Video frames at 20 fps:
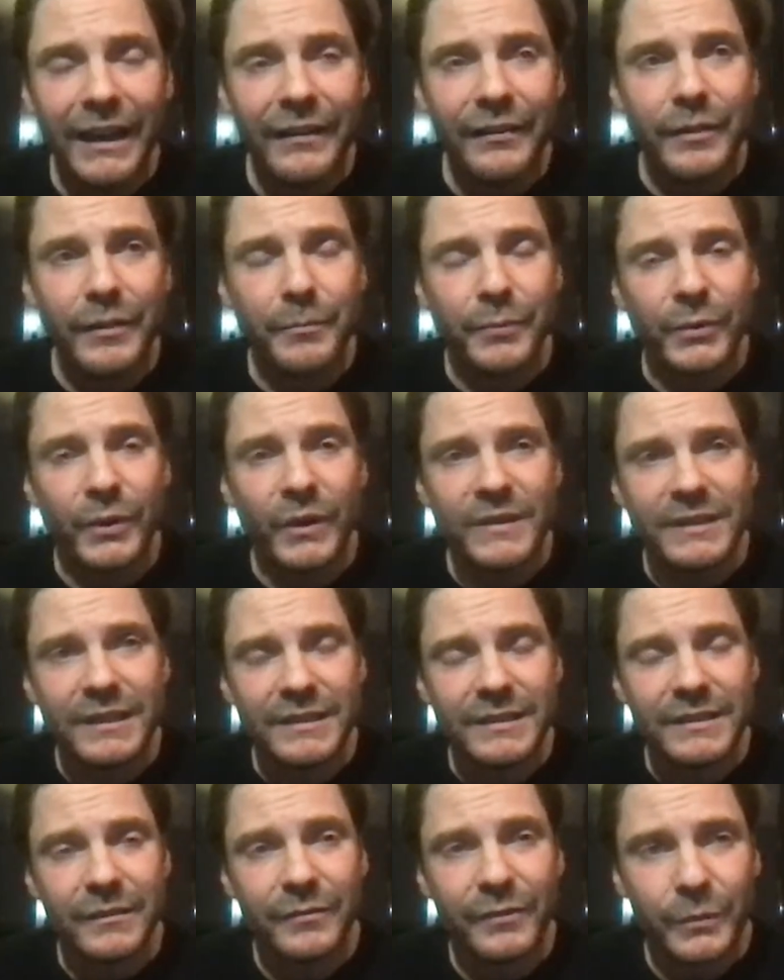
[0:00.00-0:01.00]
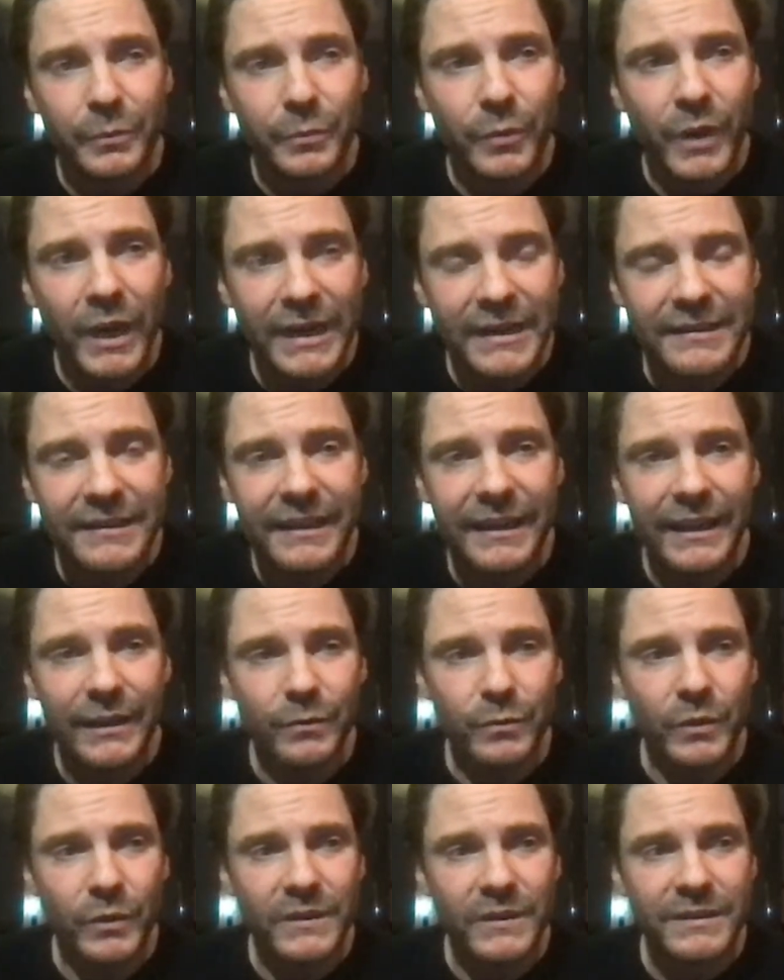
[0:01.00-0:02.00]
in the process of the writing, it
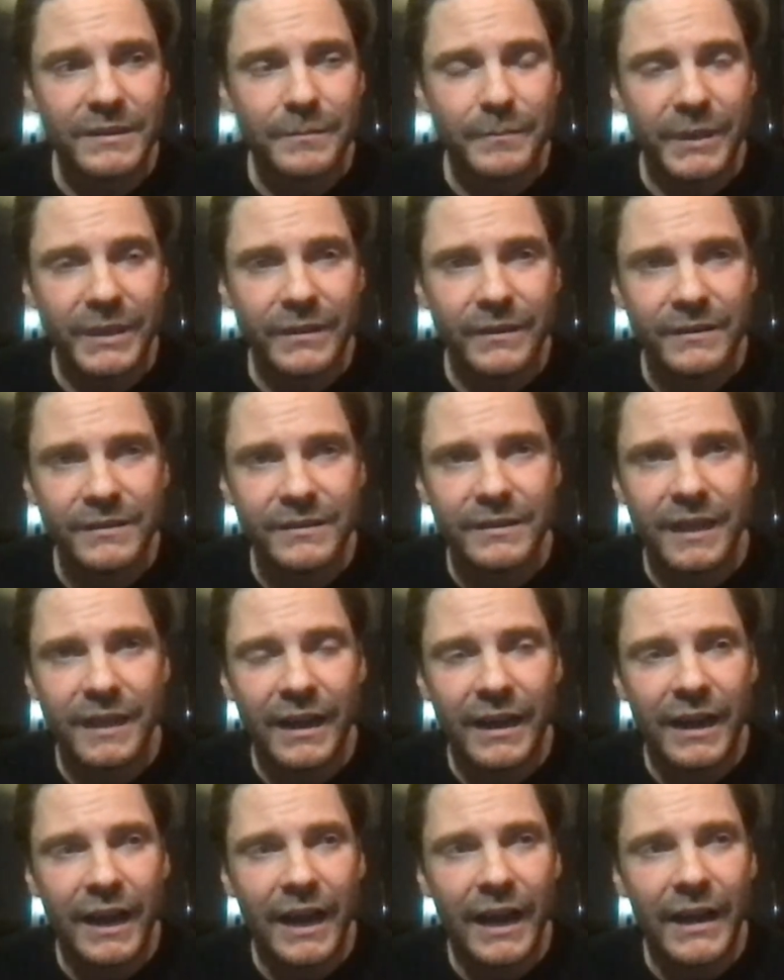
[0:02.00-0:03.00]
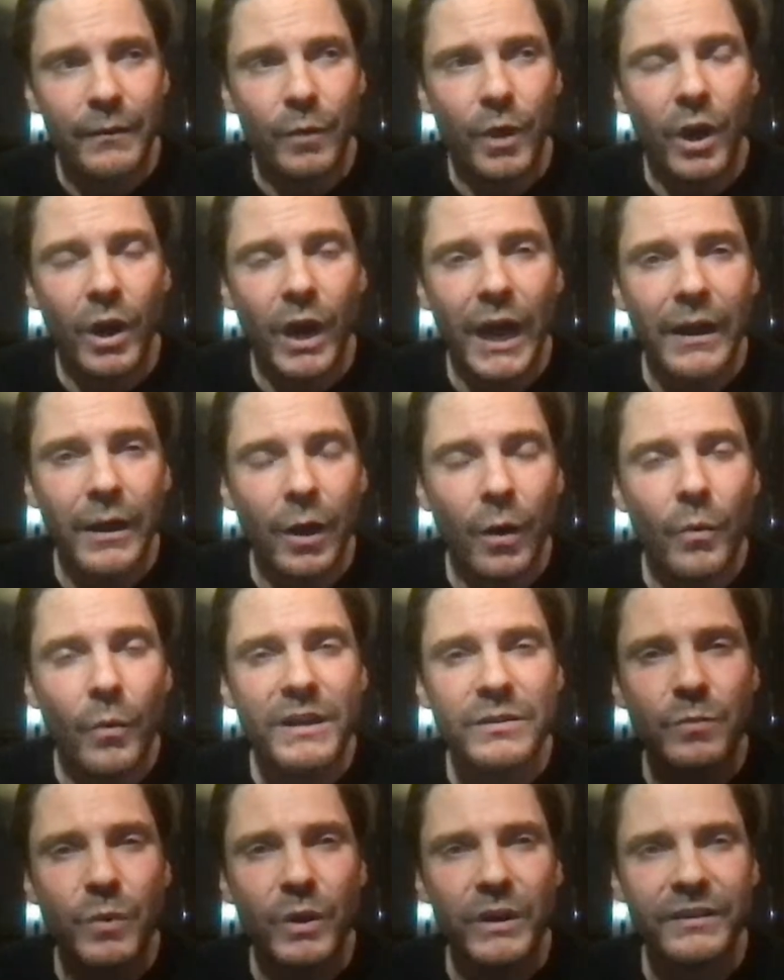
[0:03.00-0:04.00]
was, because I
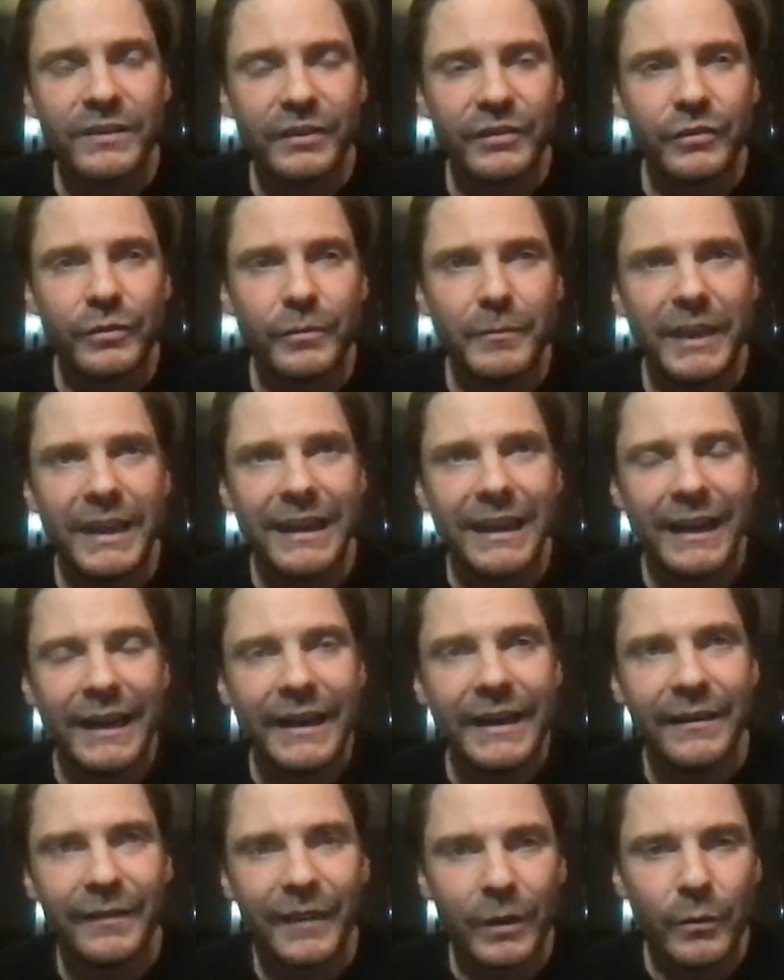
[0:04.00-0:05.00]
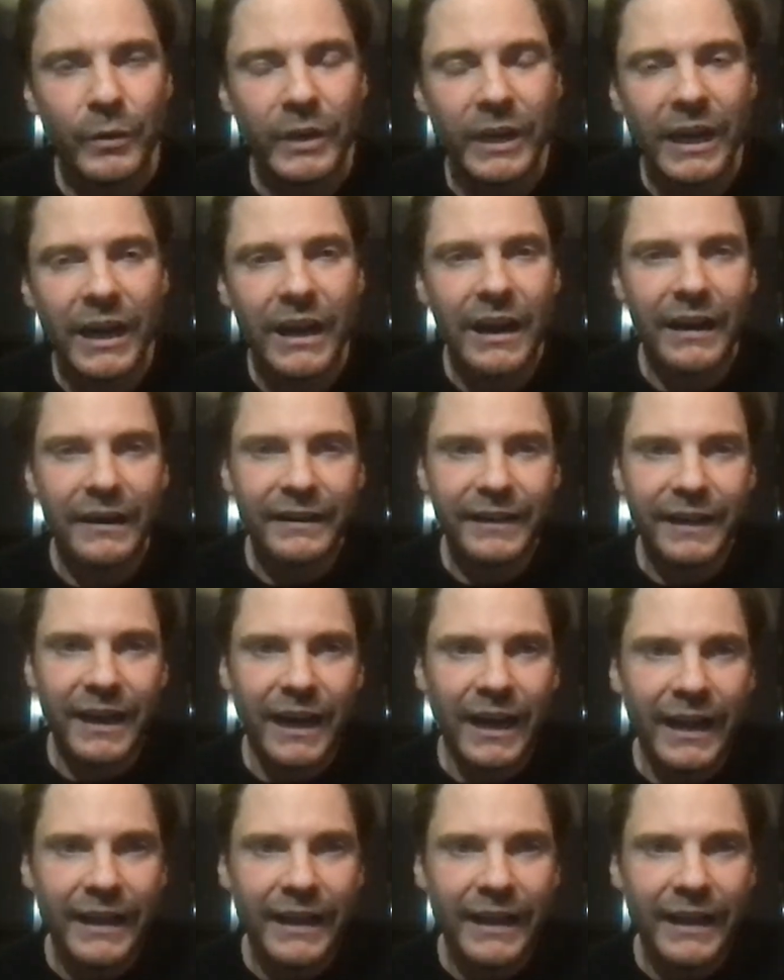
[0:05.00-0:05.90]
always wanted to make clear that we are in a